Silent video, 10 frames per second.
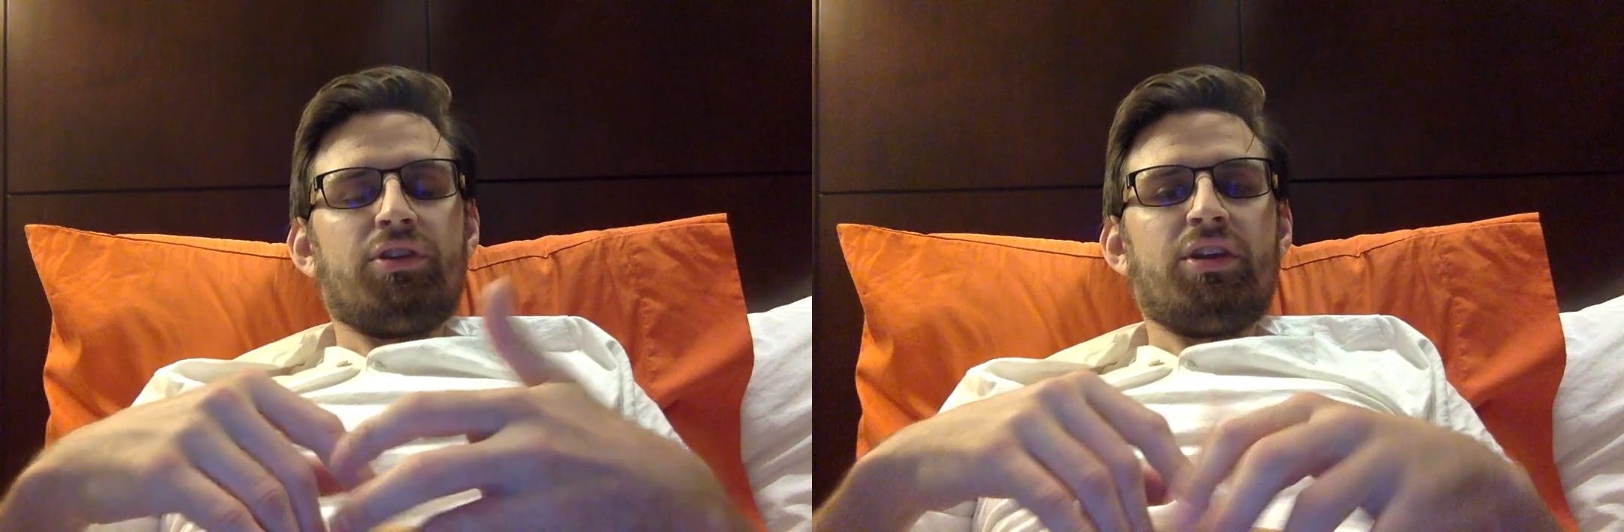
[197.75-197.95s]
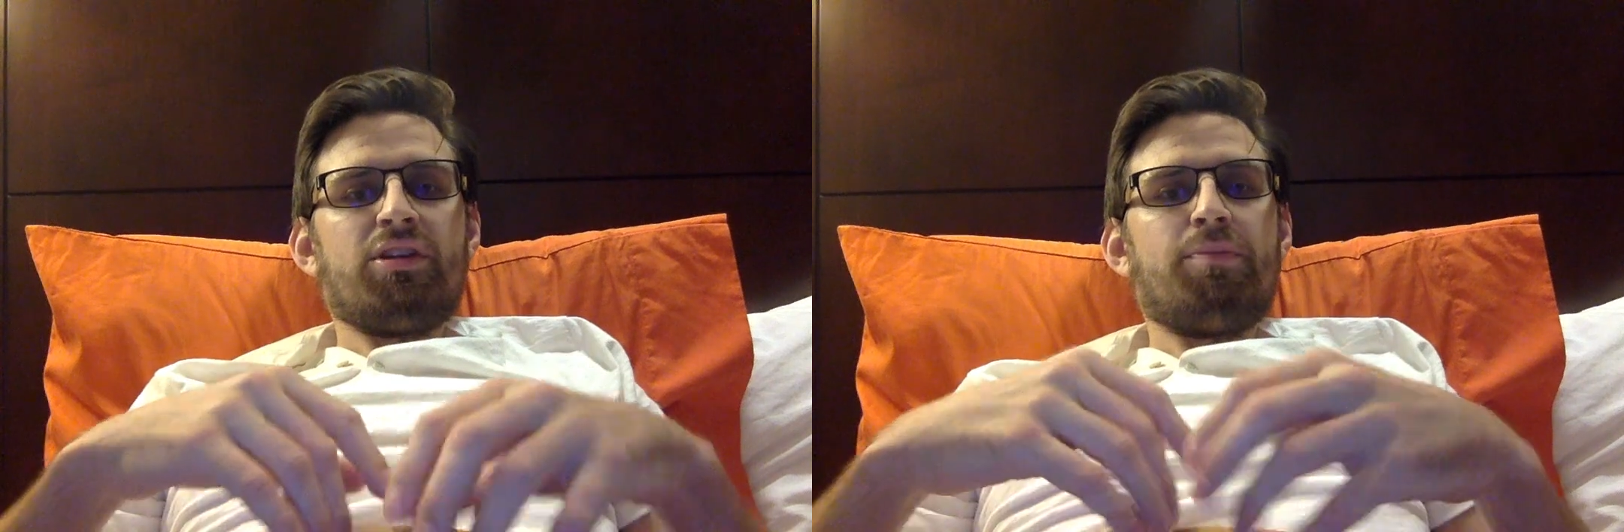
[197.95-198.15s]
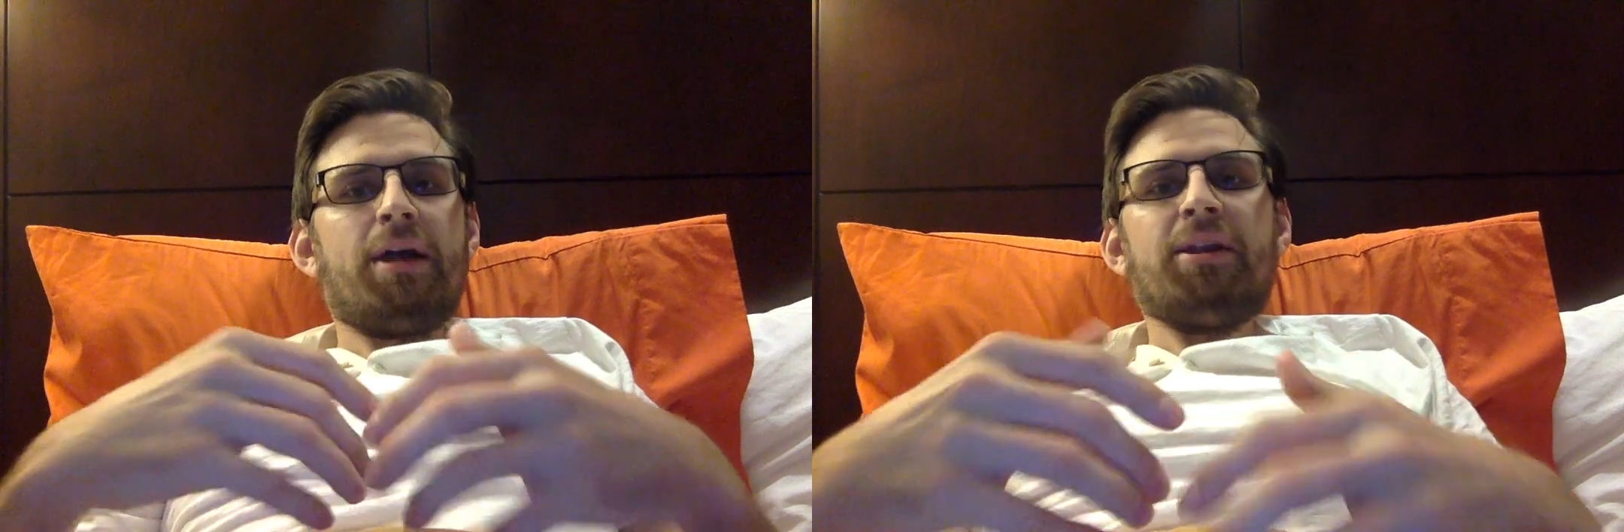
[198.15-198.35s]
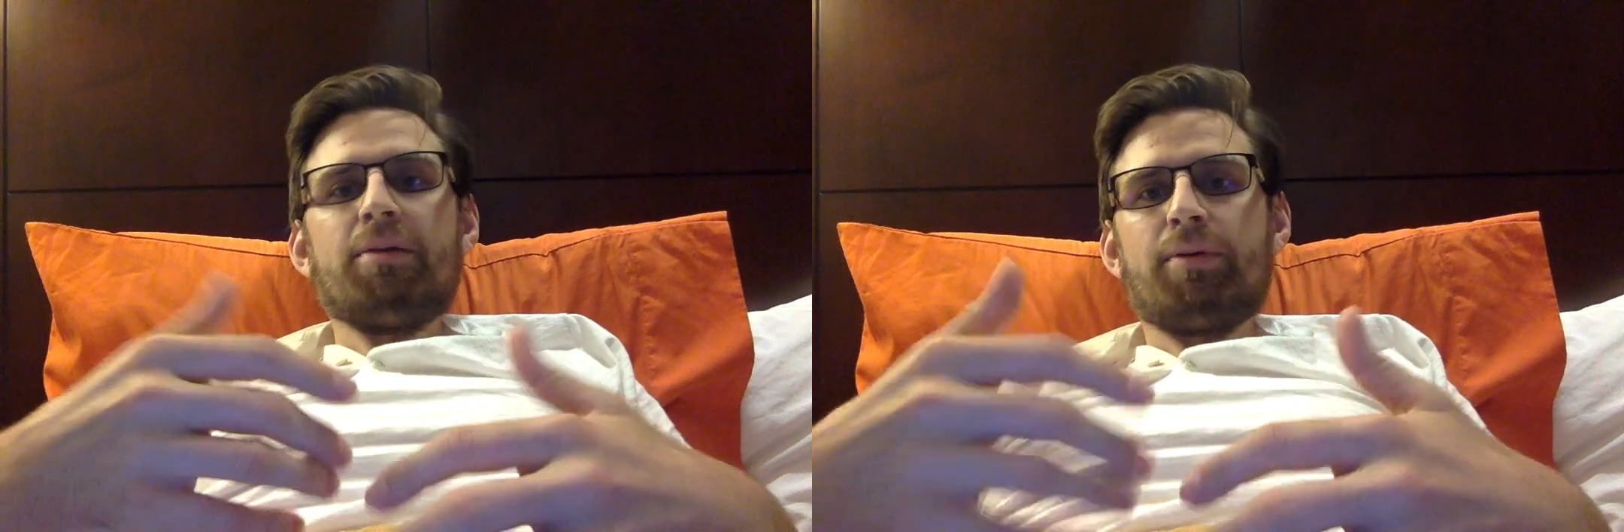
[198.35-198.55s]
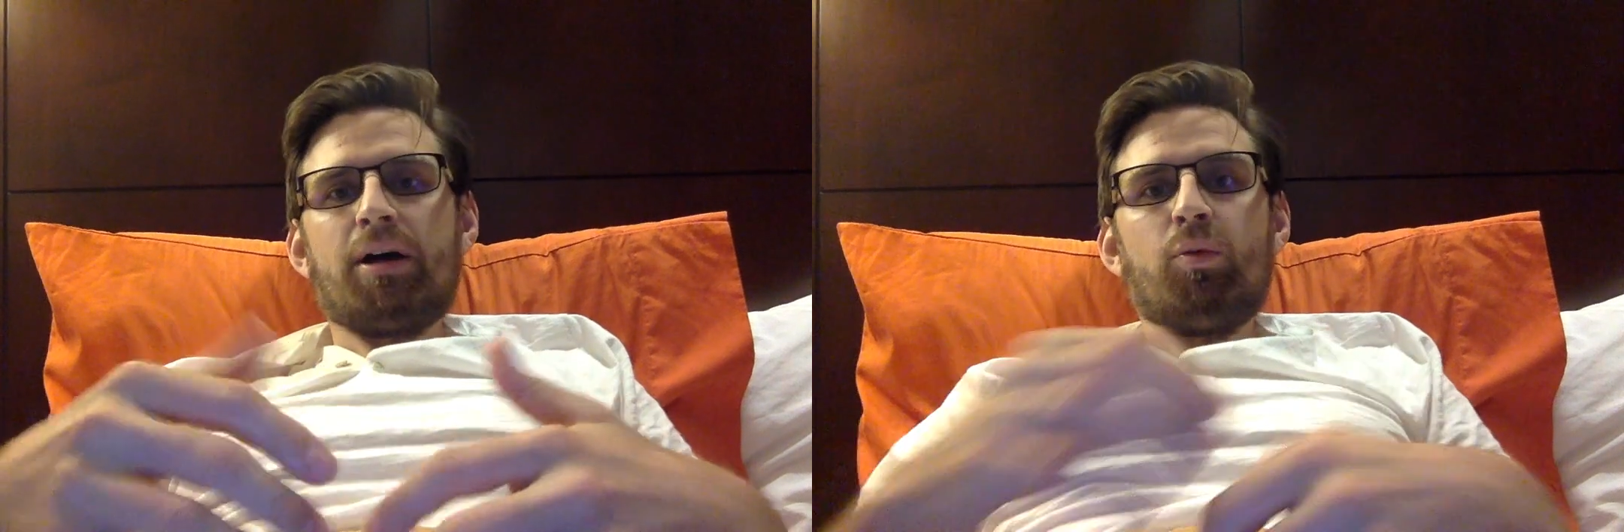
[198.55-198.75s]
And then,
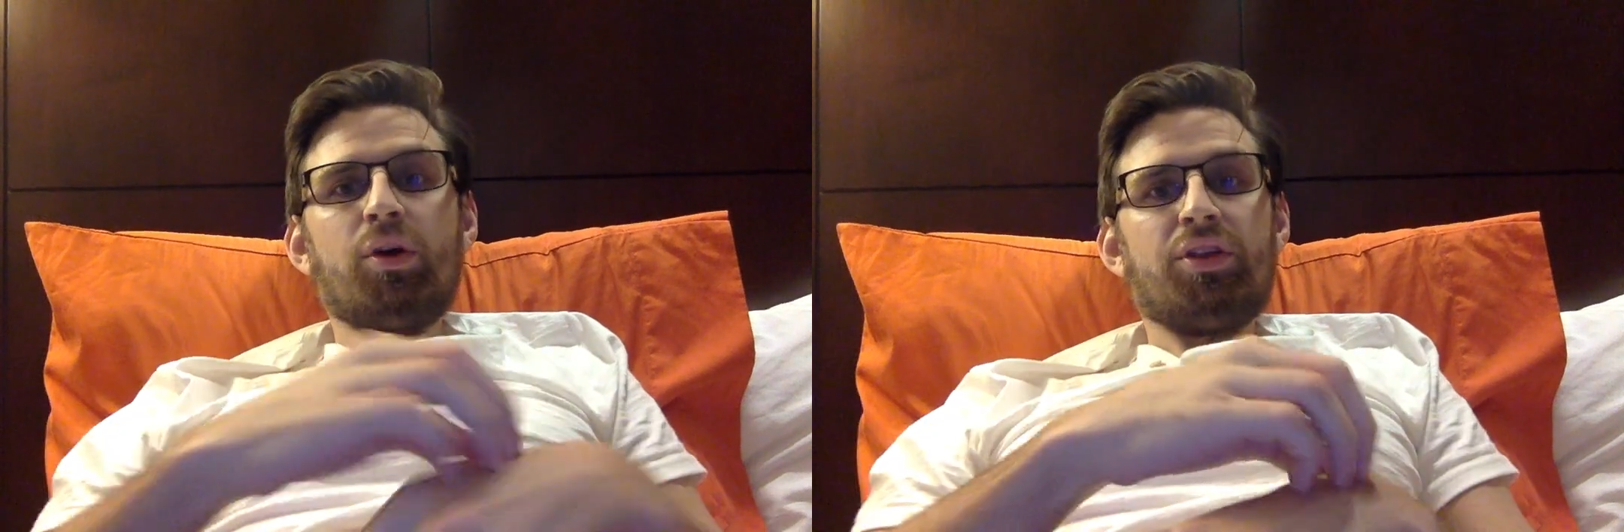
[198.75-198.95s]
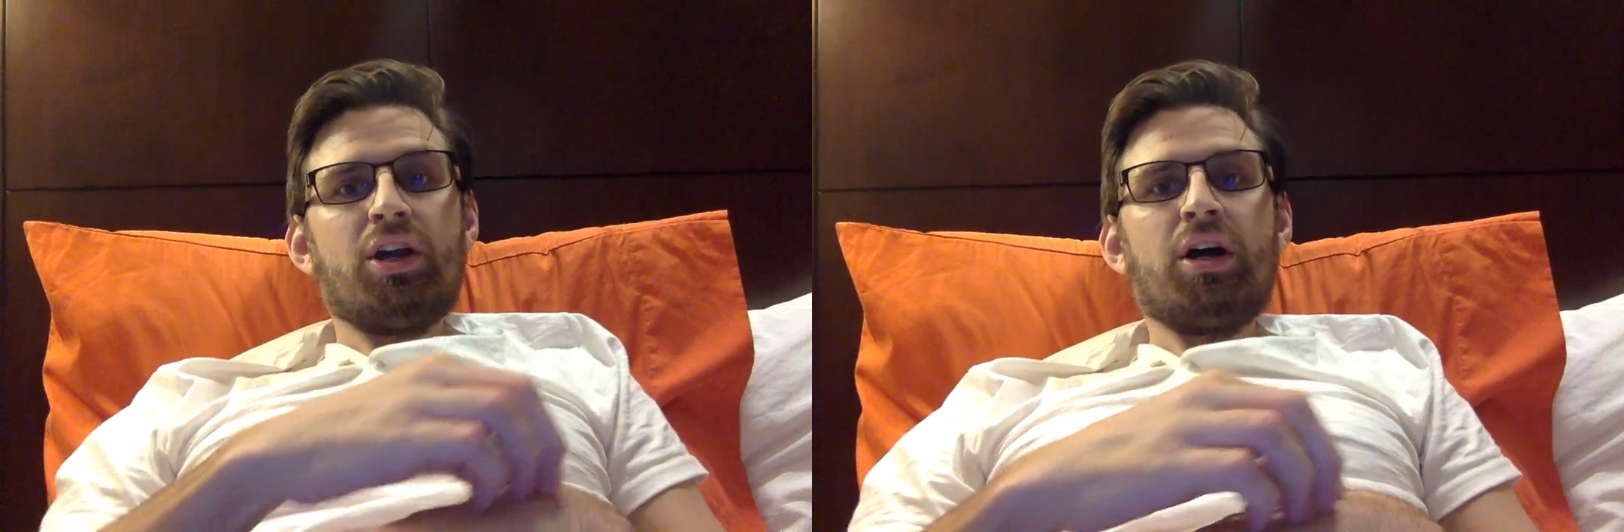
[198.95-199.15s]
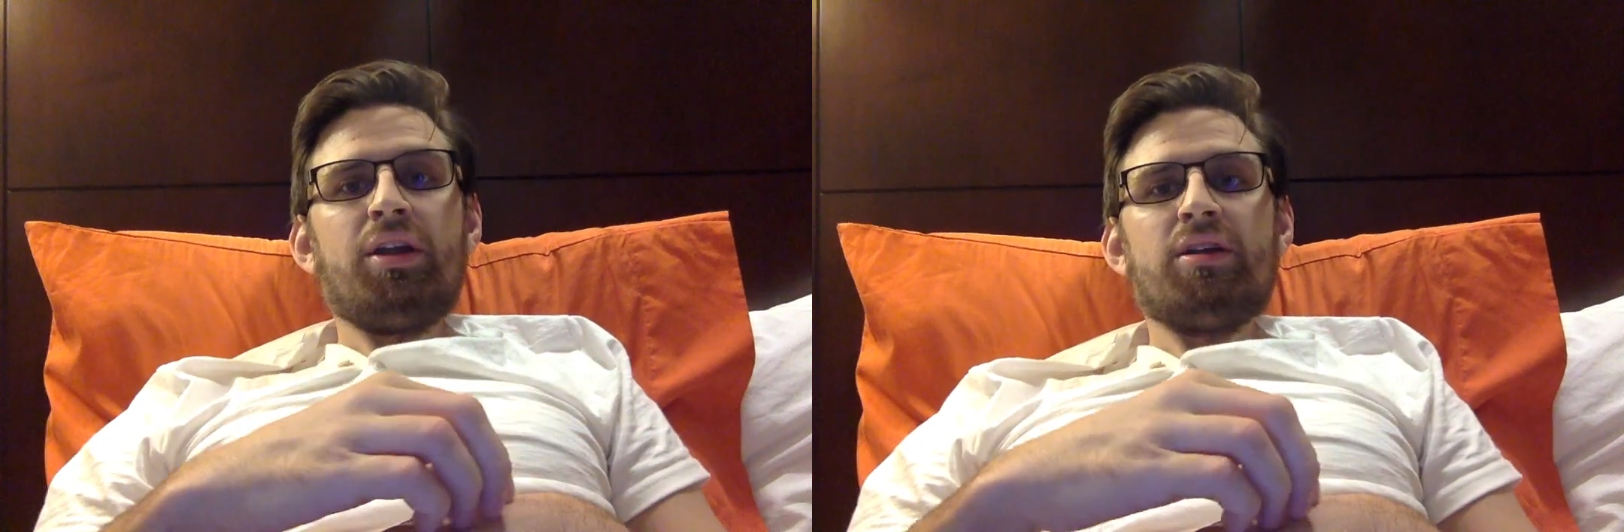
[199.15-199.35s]
depending upon where the cut